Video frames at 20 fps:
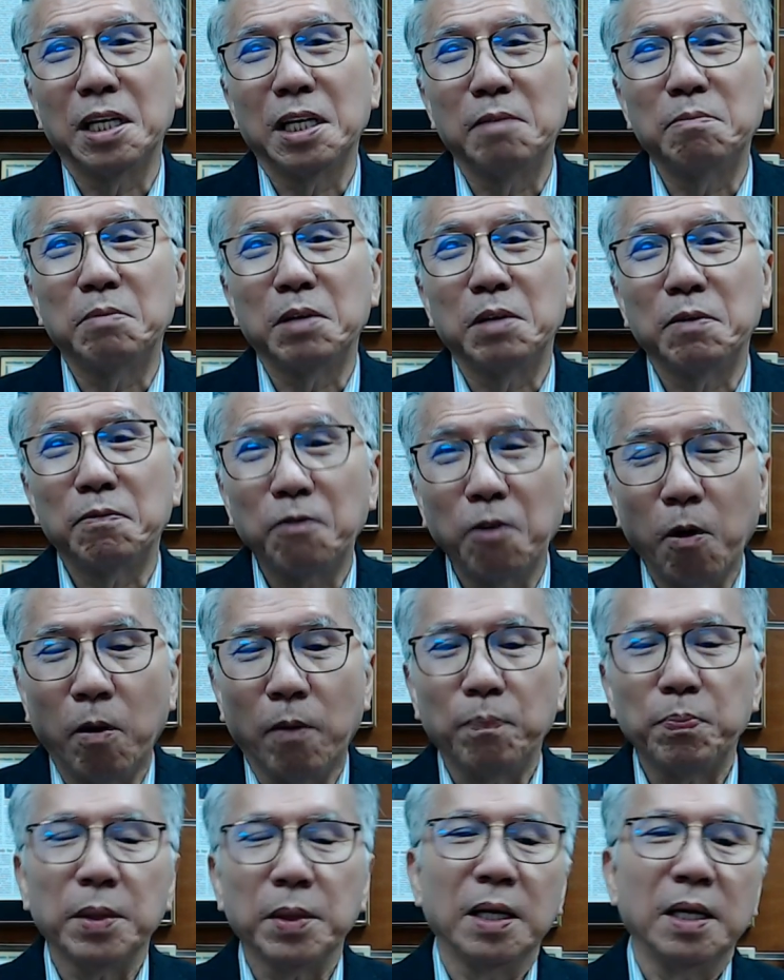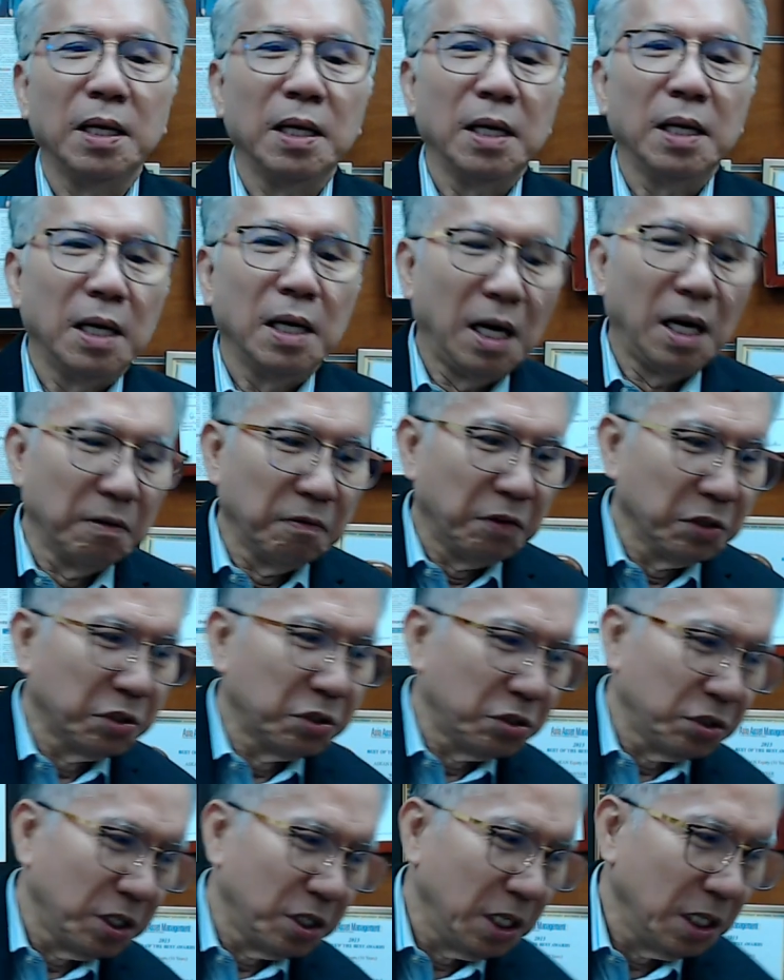than before.
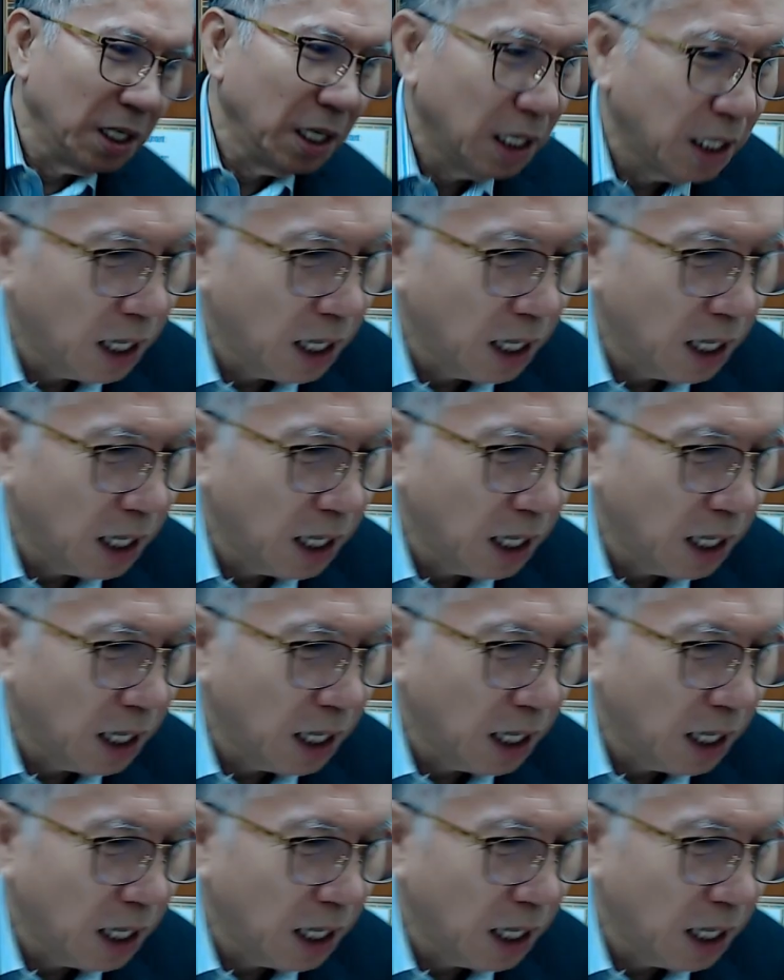Unfortunately,